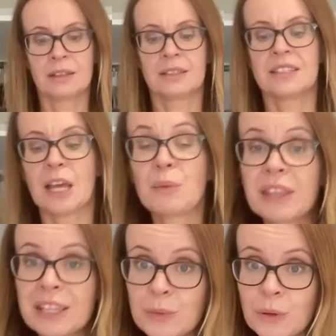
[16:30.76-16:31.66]
Same with
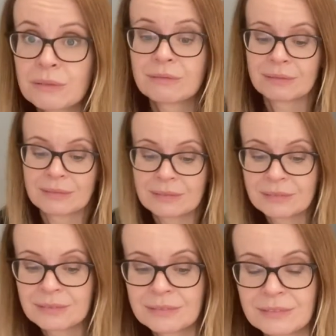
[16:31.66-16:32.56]
this one.
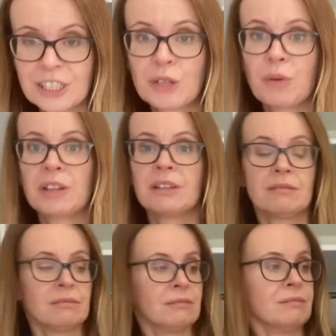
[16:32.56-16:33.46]
You probably
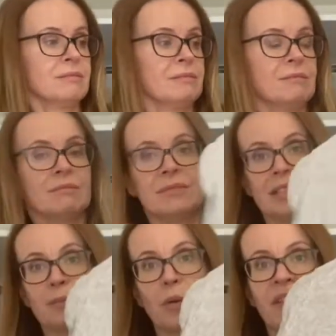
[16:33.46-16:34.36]
see
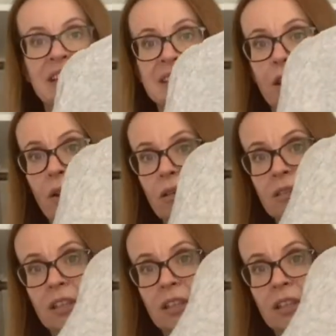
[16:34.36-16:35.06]
me wearing this a lot.